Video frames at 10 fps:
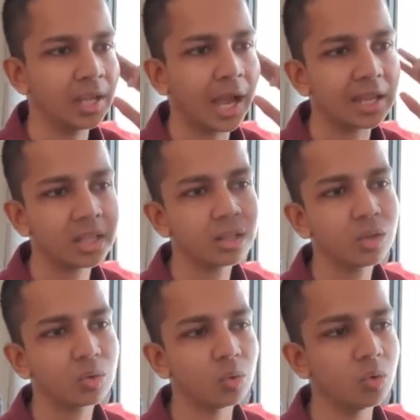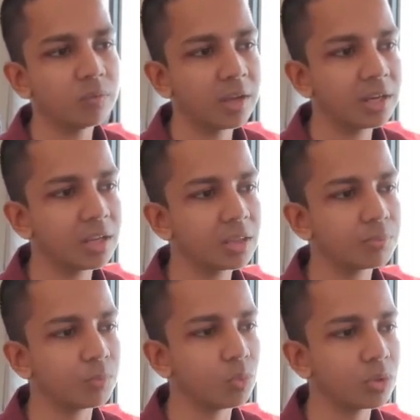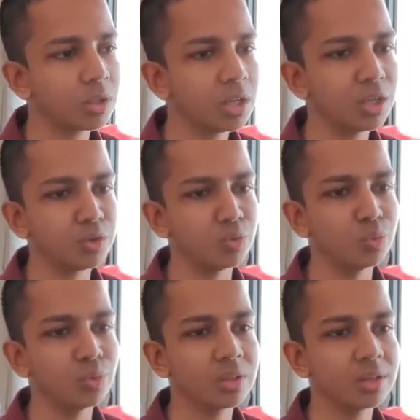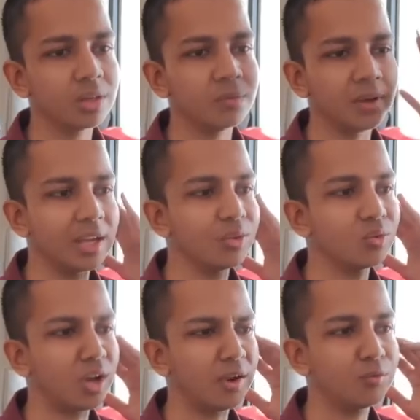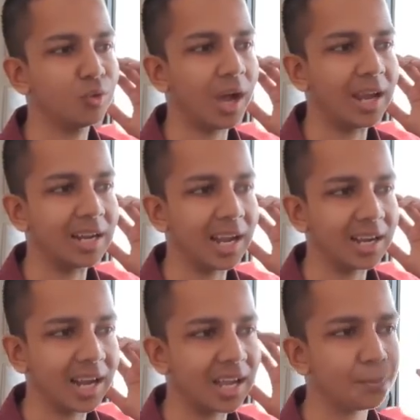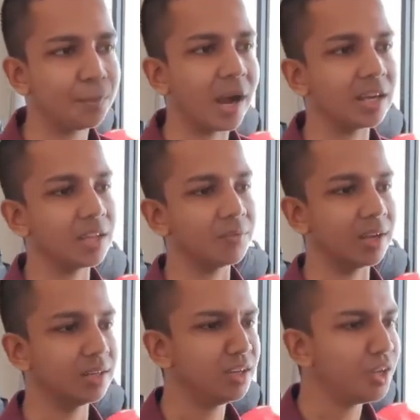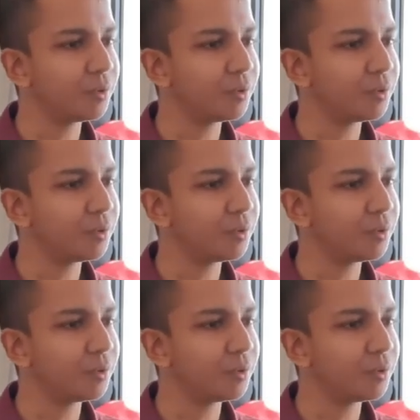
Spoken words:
I think the glow one is mostly used where you have to highlight like a party one.